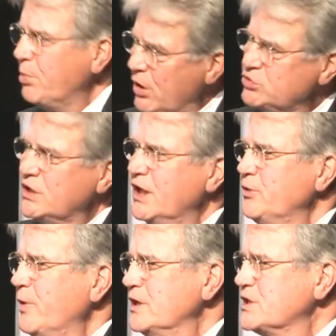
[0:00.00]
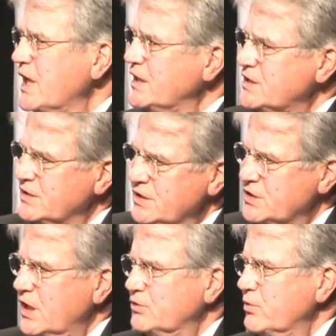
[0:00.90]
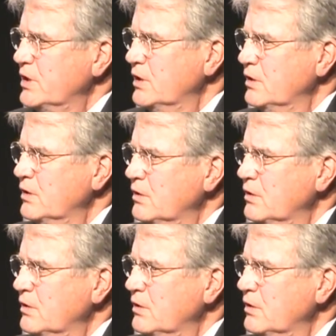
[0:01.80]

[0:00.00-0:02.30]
supposedly red states in this country.